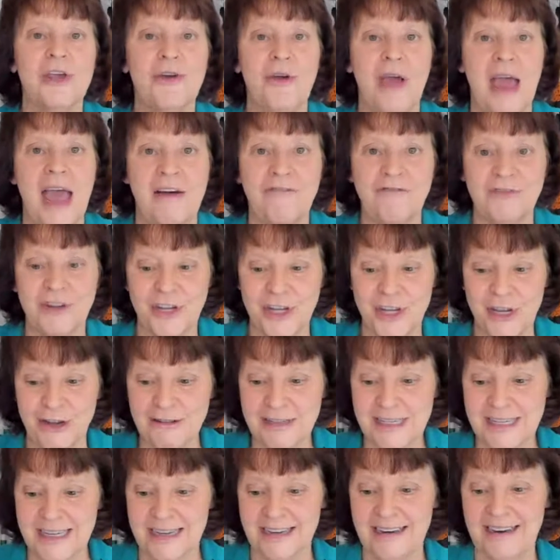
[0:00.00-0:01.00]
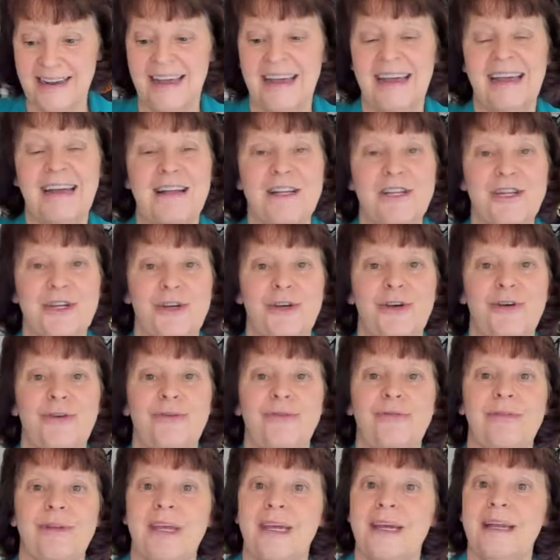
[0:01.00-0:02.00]
You have to use it
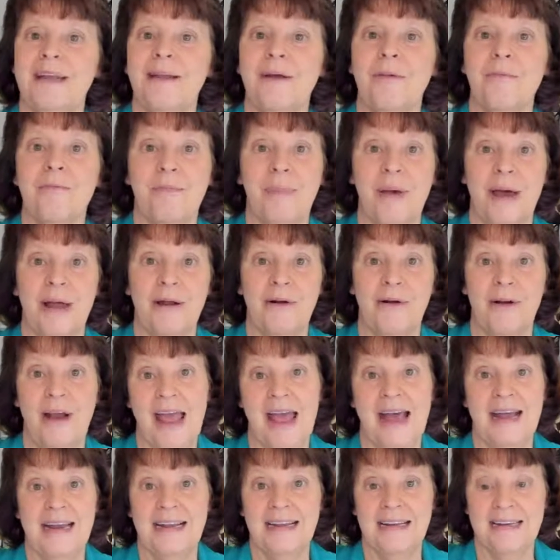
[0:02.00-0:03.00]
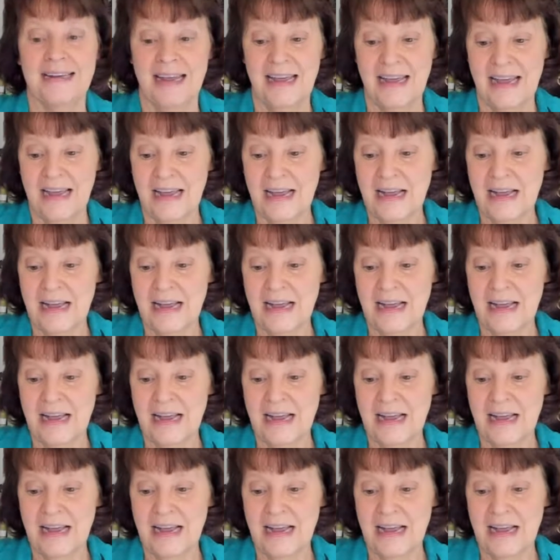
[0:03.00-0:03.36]
to get better at it.